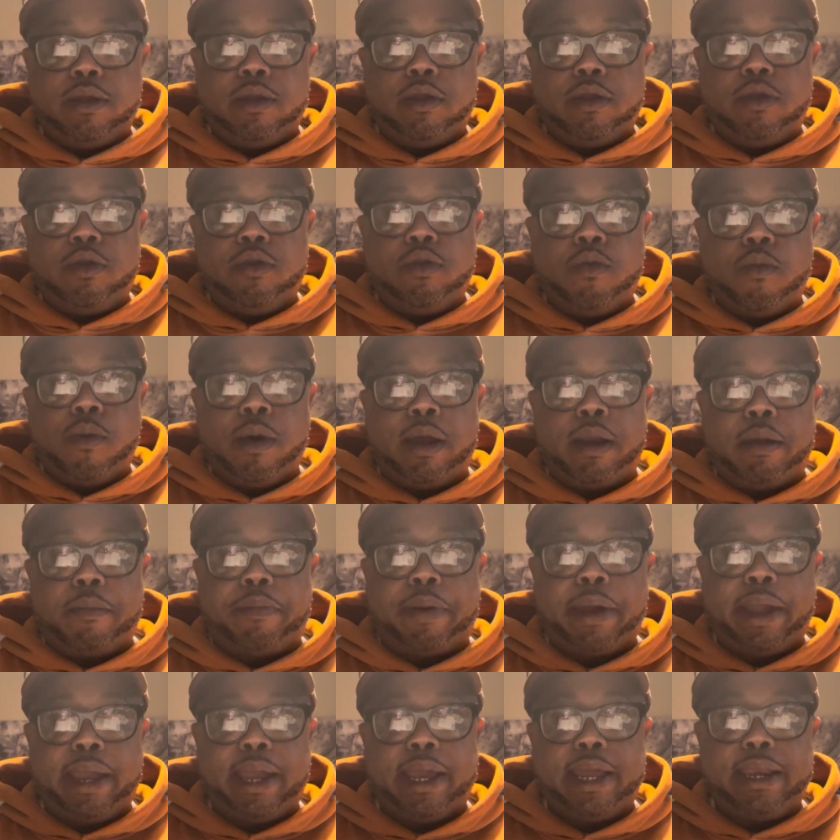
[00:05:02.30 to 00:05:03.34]
you want to
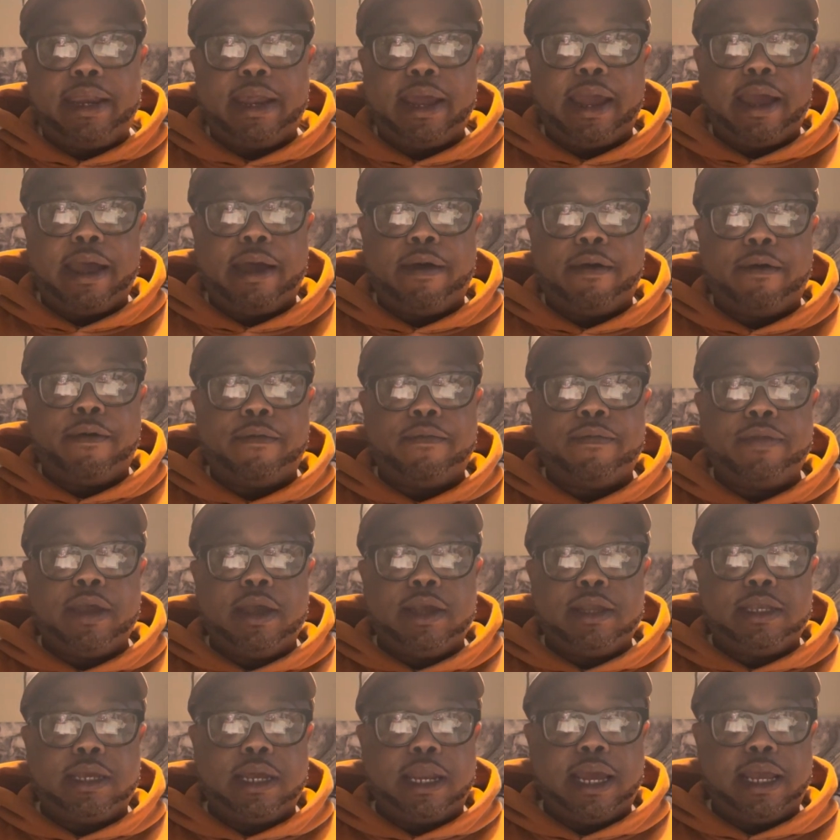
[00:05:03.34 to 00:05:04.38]
pay it down
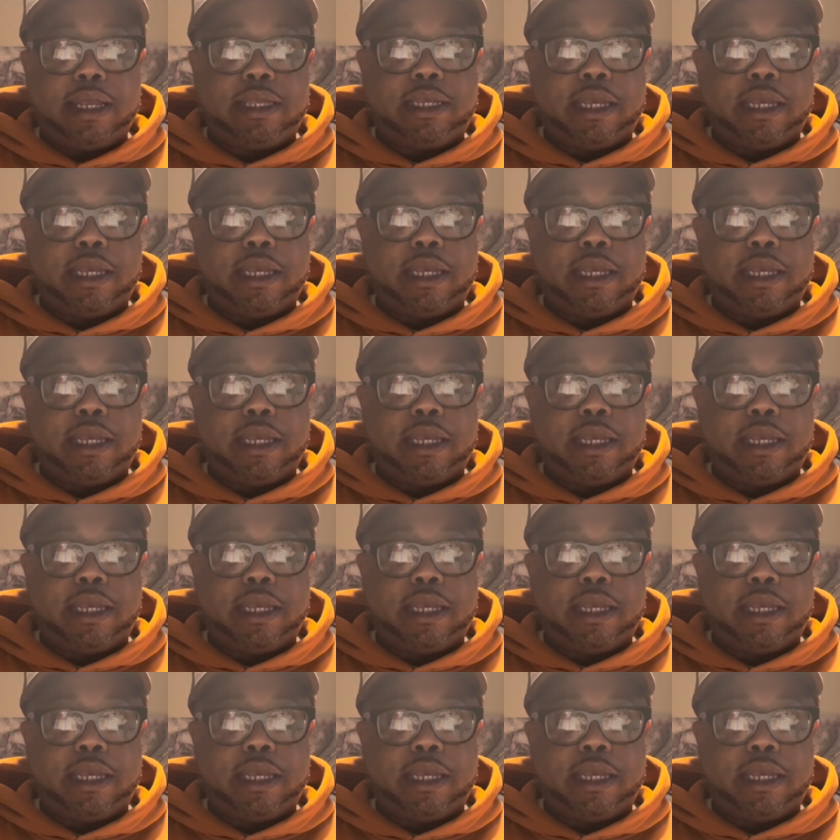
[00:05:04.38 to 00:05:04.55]
to that